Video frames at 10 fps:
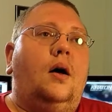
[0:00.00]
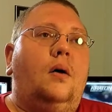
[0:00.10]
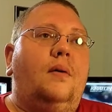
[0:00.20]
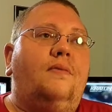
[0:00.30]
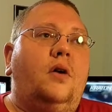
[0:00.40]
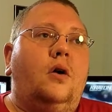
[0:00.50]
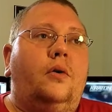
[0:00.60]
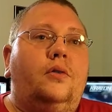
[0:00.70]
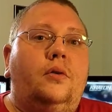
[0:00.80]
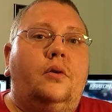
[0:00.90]
If you're
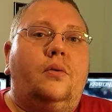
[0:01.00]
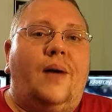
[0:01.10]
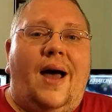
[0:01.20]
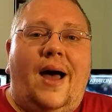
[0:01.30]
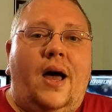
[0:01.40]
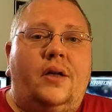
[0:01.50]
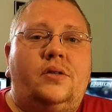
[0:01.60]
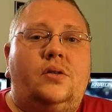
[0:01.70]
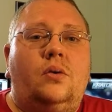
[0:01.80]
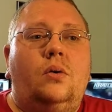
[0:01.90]
going through
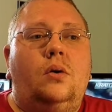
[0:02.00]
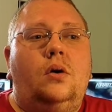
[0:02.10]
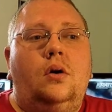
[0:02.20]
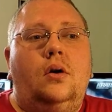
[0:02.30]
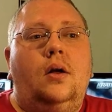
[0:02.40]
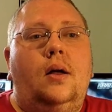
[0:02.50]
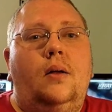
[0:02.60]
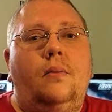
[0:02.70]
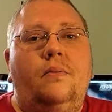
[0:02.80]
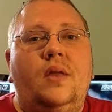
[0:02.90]
grass
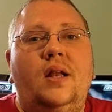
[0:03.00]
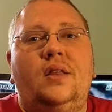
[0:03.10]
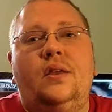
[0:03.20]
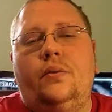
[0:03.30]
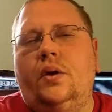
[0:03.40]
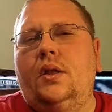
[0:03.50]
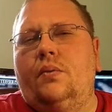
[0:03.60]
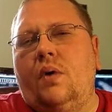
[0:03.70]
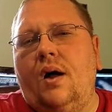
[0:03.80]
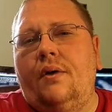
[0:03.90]
or anything really
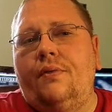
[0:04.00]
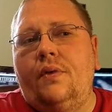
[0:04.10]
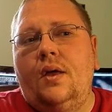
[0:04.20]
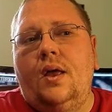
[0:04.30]
rough,